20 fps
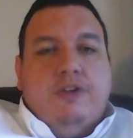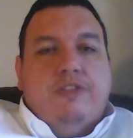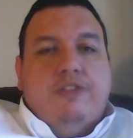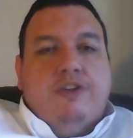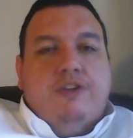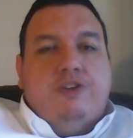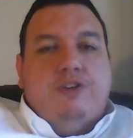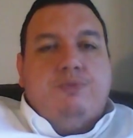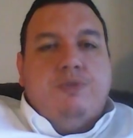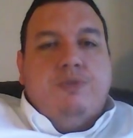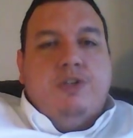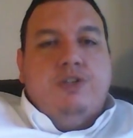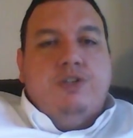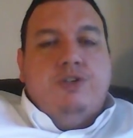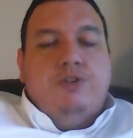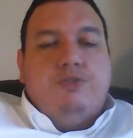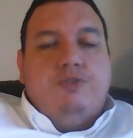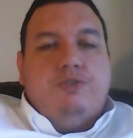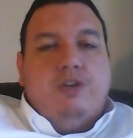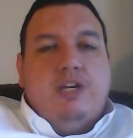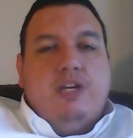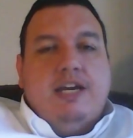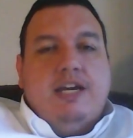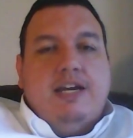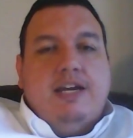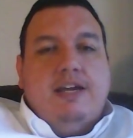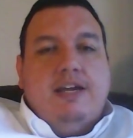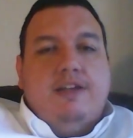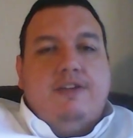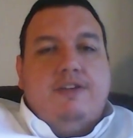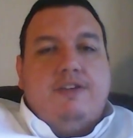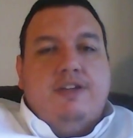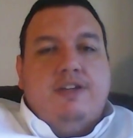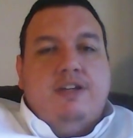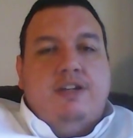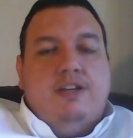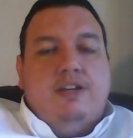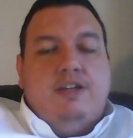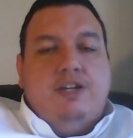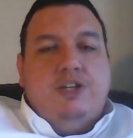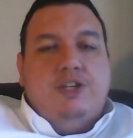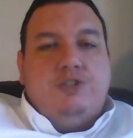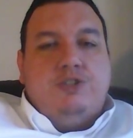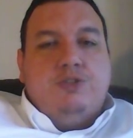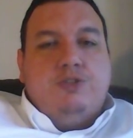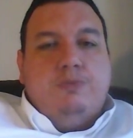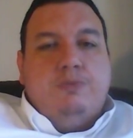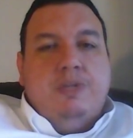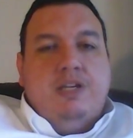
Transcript: This one usually has an initial